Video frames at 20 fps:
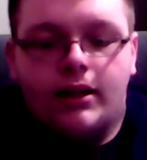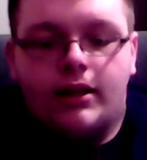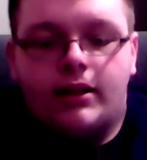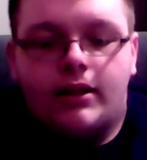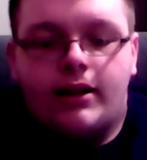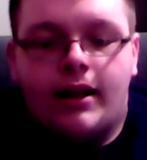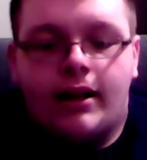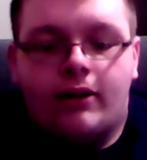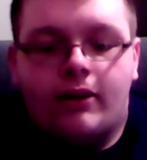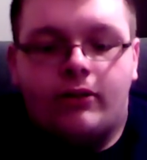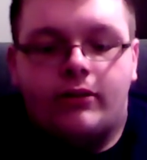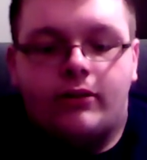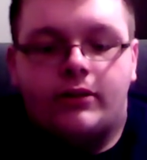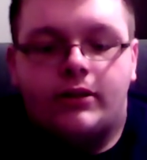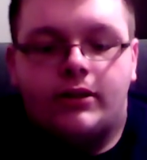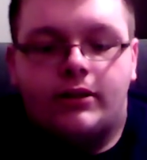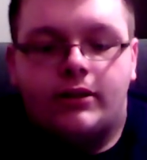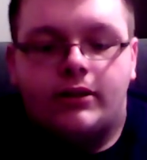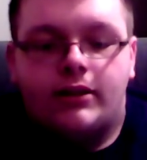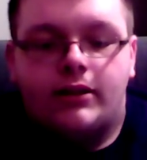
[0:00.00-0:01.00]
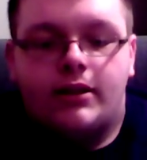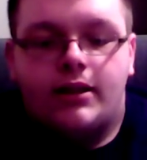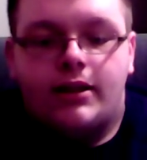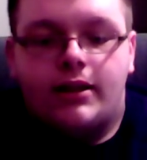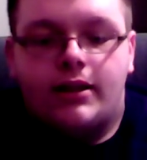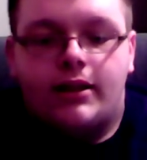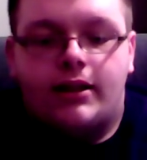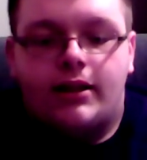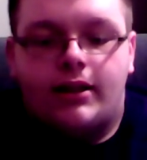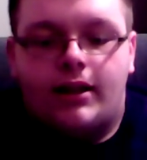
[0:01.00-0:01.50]
Now,
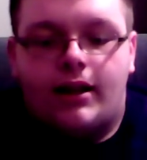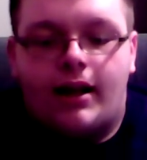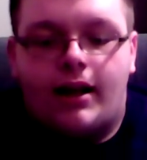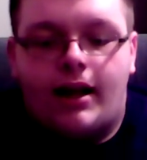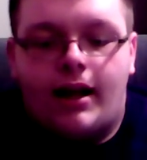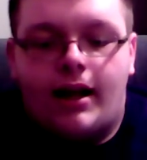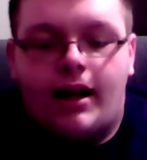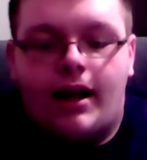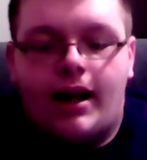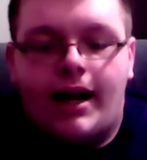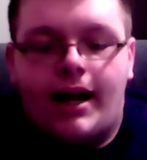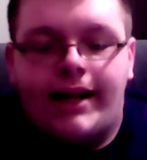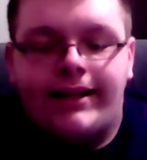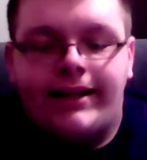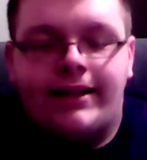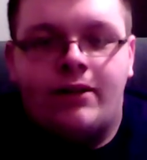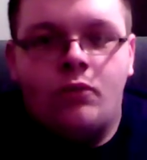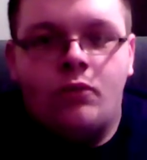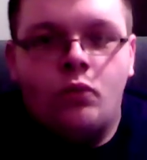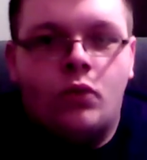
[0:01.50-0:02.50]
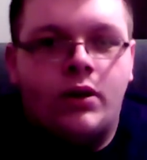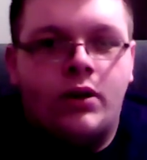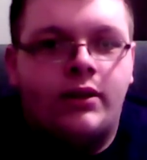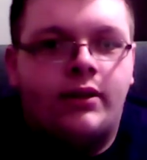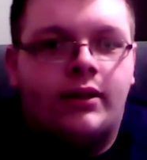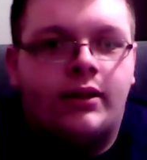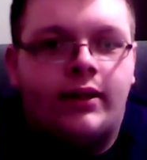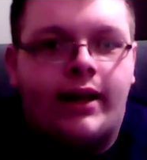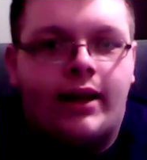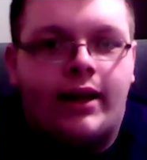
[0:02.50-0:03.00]
I didn't want the
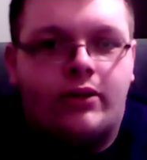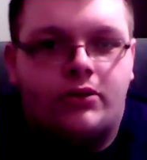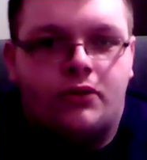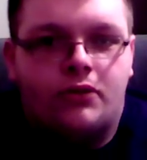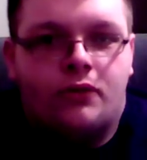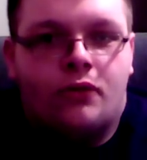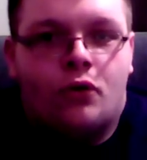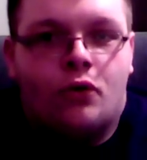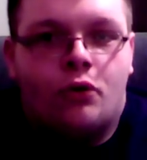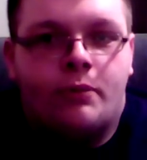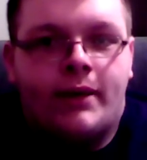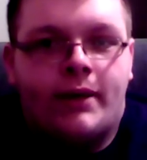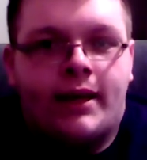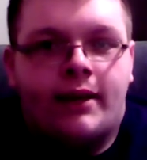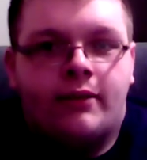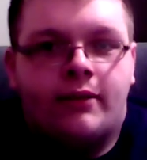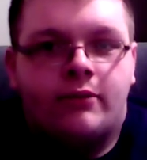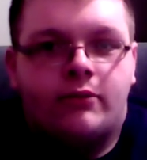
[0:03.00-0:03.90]
layout to fool me